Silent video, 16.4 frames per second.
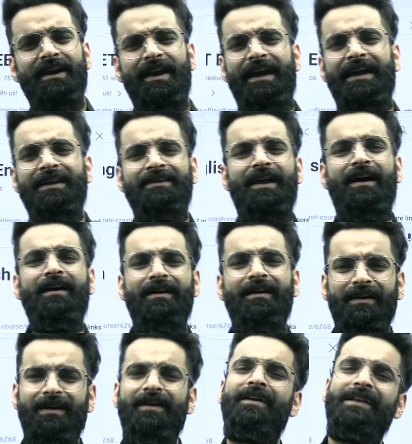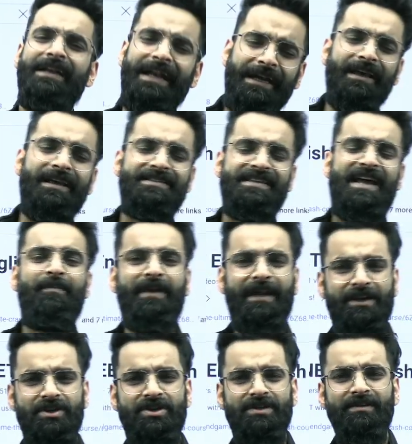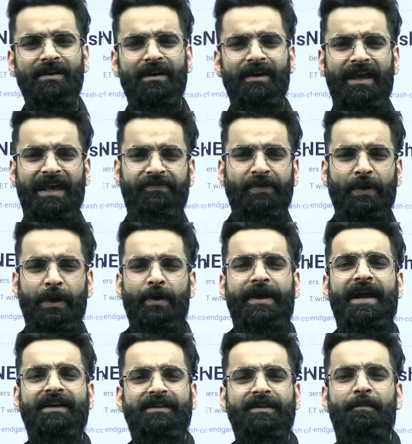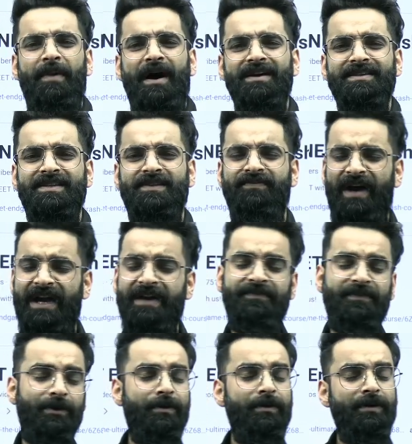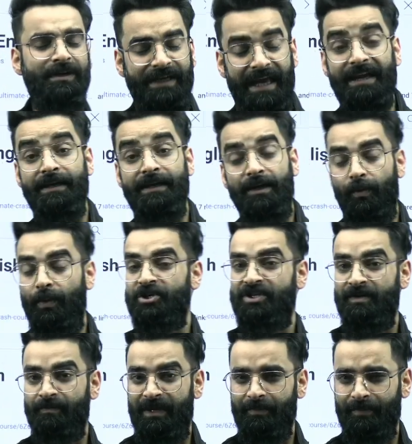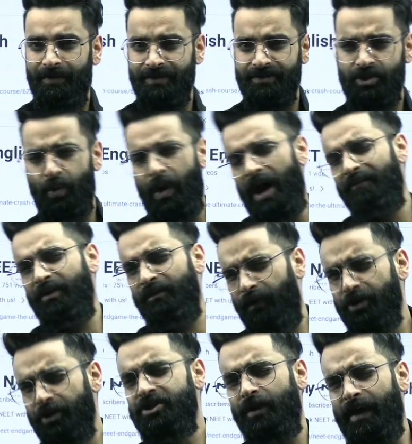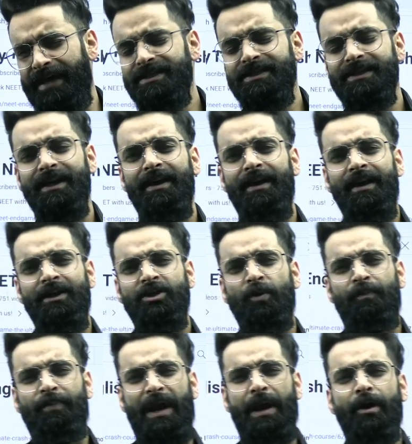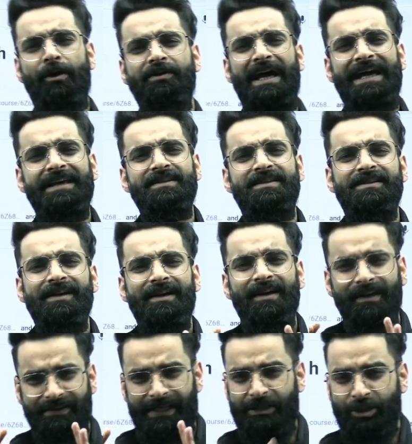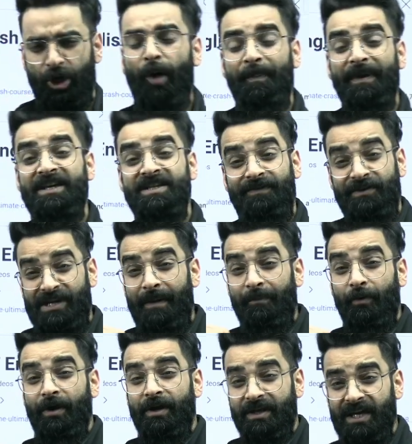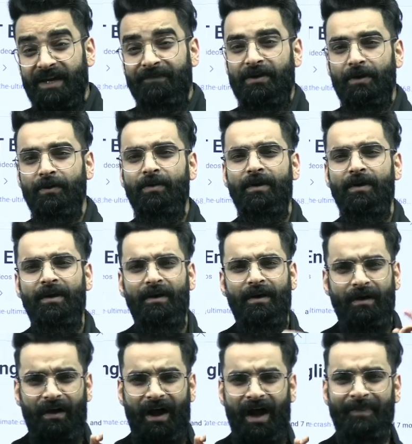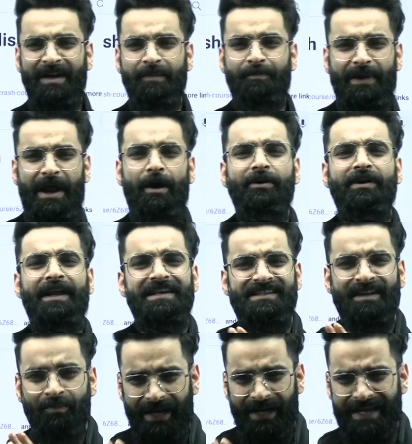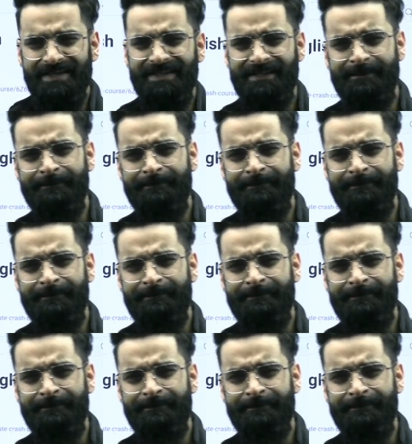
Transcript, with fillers: in the NEET examination if you look at the past 5 to 10 year question papers. So I would want you guys to prioritize the topics which I'm going to give you. I mean, prioritize them less,